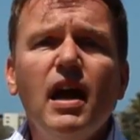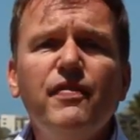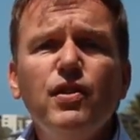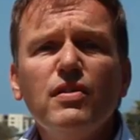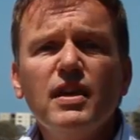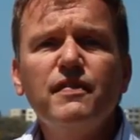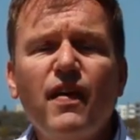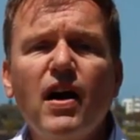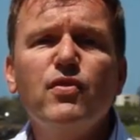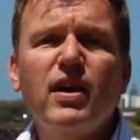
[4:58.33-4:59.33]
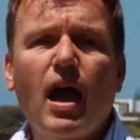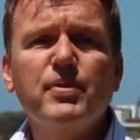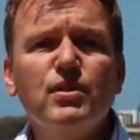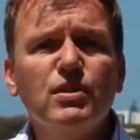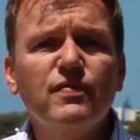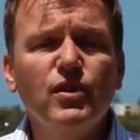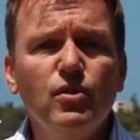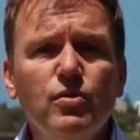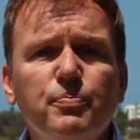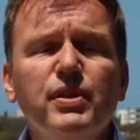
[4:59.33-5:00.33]
If you think Fifo Capital is for
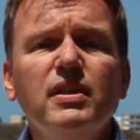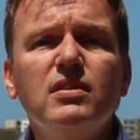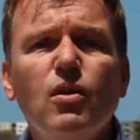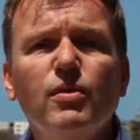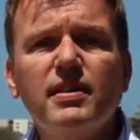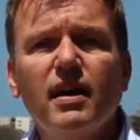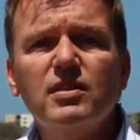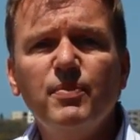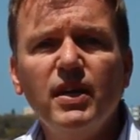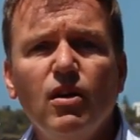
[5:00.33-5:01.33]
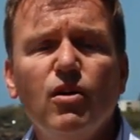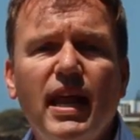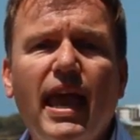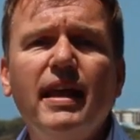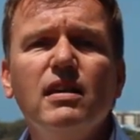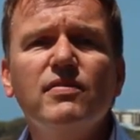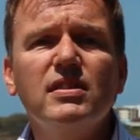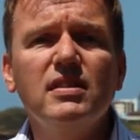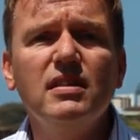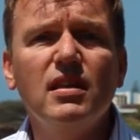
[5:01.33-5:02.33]
you, please contact me on any of the
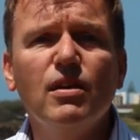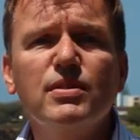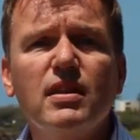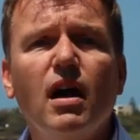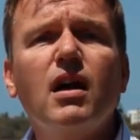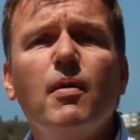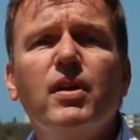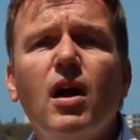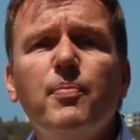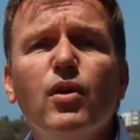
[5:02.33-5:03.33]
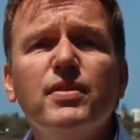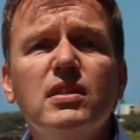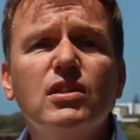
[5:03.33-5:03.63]
details that are coming up on the